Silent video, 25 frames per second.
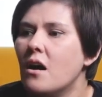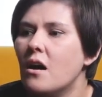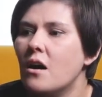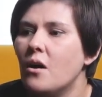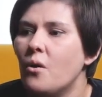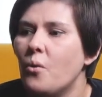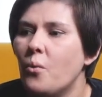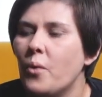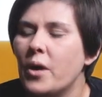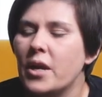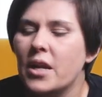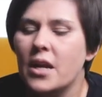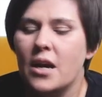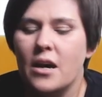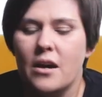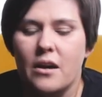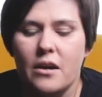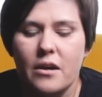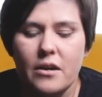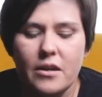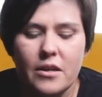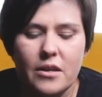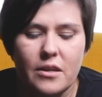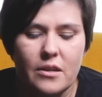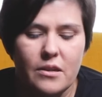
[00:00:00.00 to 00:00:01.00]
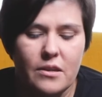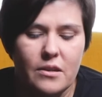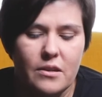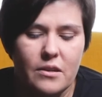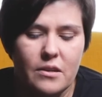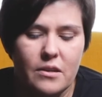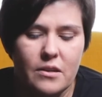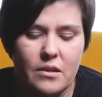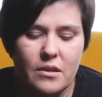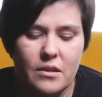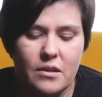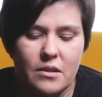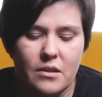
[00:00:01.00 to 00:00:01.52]
when I
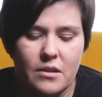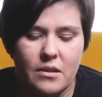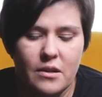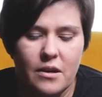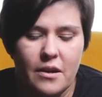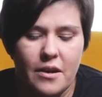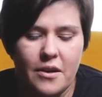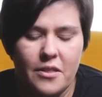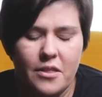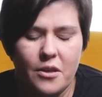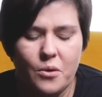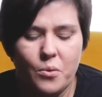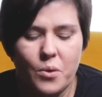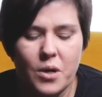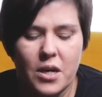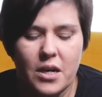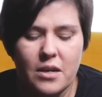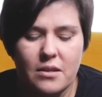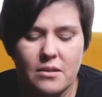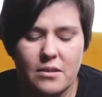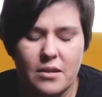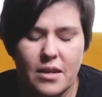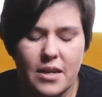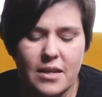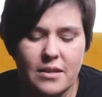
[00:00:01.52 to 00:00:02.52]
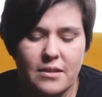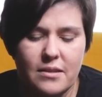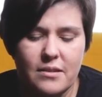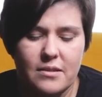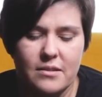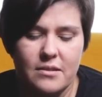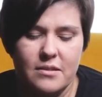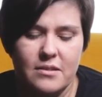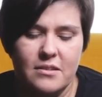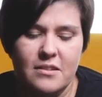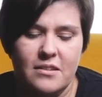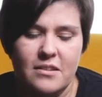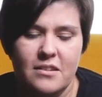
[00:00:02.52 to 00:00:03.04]
I think when I test
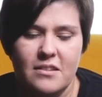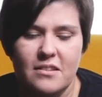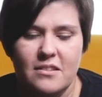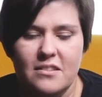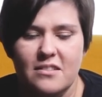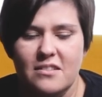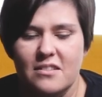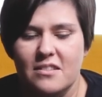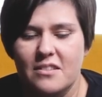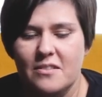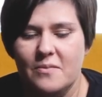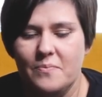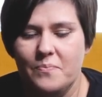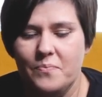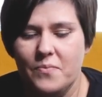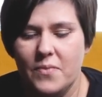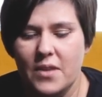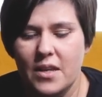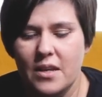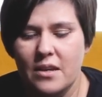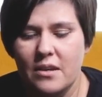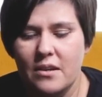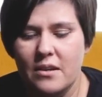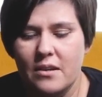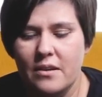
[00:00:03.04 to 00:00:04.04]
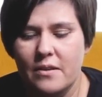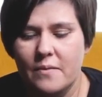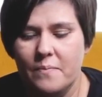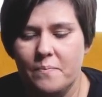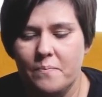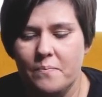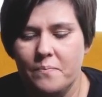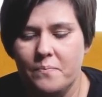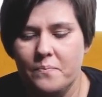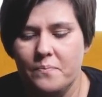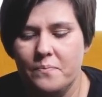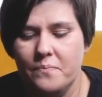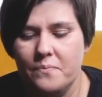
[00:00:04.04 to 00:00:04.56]
knit it,
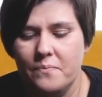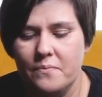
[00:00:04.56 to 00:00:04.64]
um,